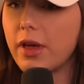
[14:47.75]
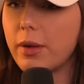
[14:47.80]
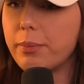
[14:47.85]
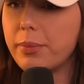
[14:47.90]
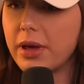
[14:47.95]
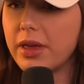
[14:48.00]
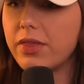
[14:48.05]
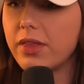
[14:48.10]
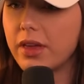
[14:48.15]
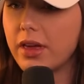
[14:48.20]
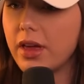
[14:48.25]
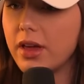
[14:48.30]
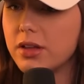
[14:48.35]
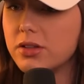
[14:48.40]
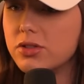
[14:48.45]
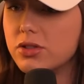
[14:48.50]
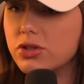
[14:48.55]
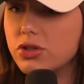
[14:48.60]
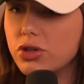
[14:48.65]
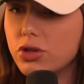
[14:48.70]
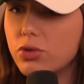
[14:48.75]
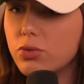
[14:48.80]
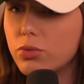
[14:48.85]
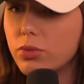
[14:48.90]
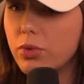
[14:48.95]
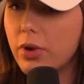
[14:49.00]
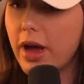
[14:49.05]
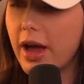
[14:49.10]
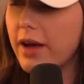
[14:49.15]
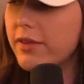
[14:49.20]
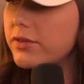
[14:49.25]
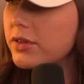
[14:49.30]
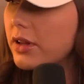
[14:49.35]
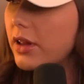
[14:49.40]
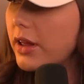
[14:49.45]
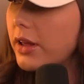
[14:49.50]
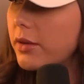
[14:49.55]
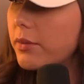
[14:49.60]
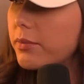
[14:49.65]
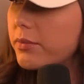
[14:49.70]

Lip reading: that bake the cakes do have to like